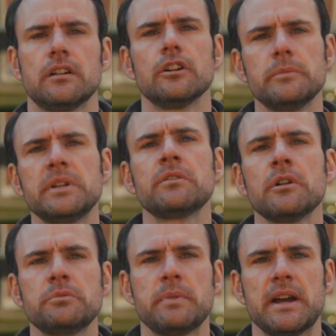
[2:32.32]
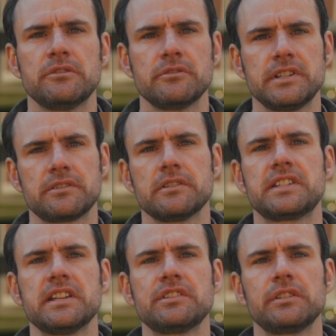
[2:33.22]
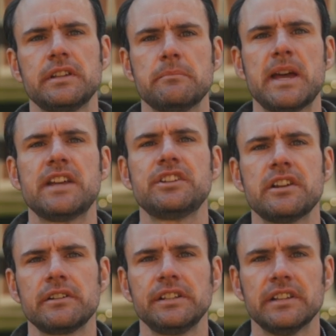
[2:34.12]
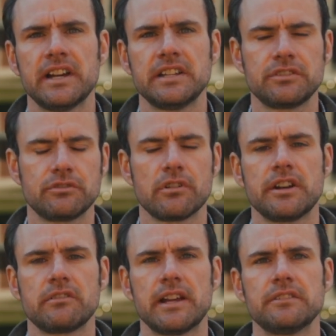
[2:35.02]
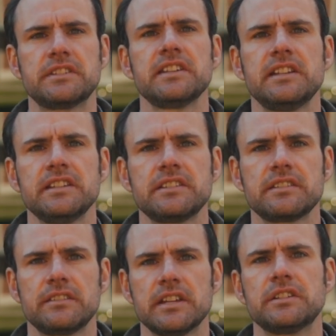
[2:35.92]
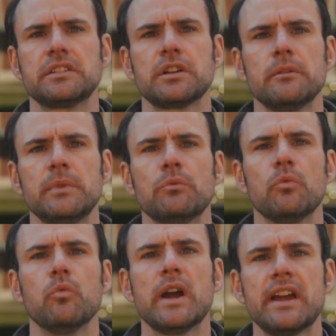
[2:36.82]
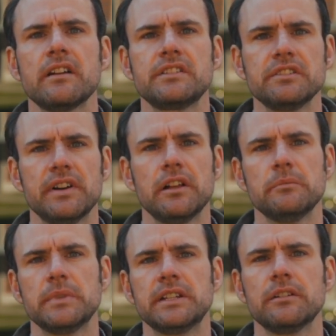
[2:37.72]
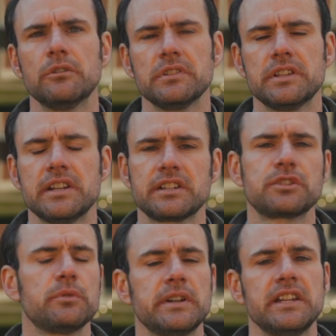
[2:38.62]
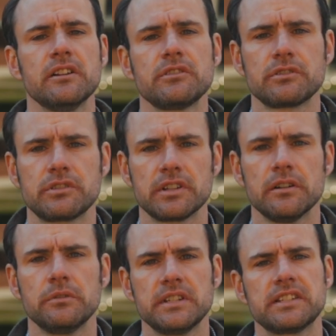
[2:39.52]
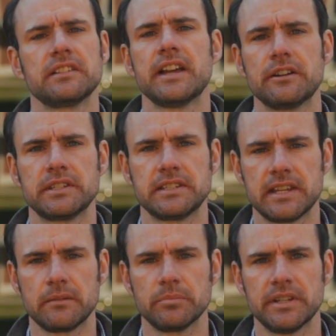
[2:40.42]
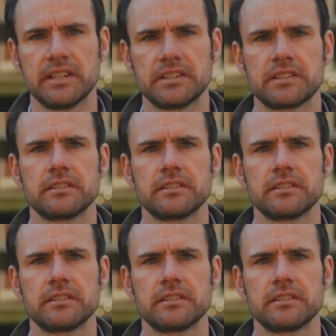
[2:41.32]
Urban growth boundaries are essentially imaginary lines drawn around cities that determine where development over the next 20 years or so is allowed to take place.